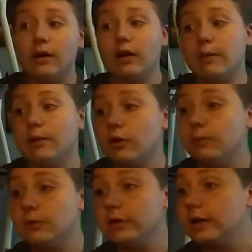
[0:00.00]

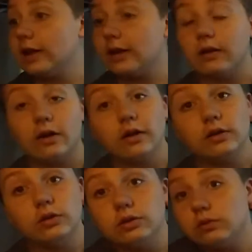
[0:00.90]
Hopefully that
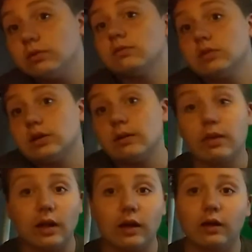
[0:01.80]
taught you
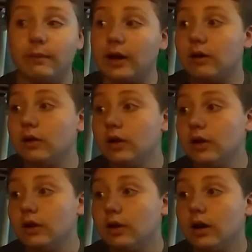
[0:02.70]
something about
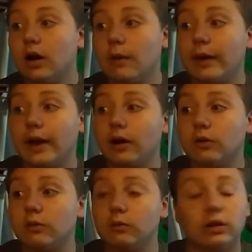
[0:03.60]

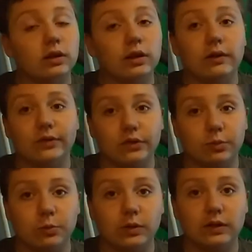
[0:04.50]
what the difference
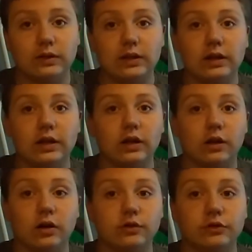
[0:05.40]
between a CD and a
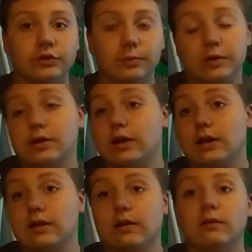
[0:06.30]
cartridge one
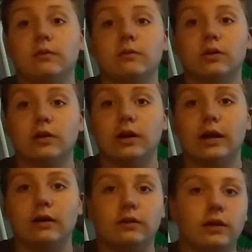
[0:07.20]
were and
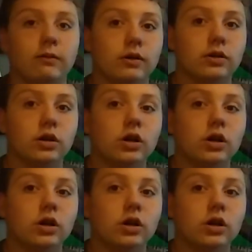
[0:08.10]
how they work.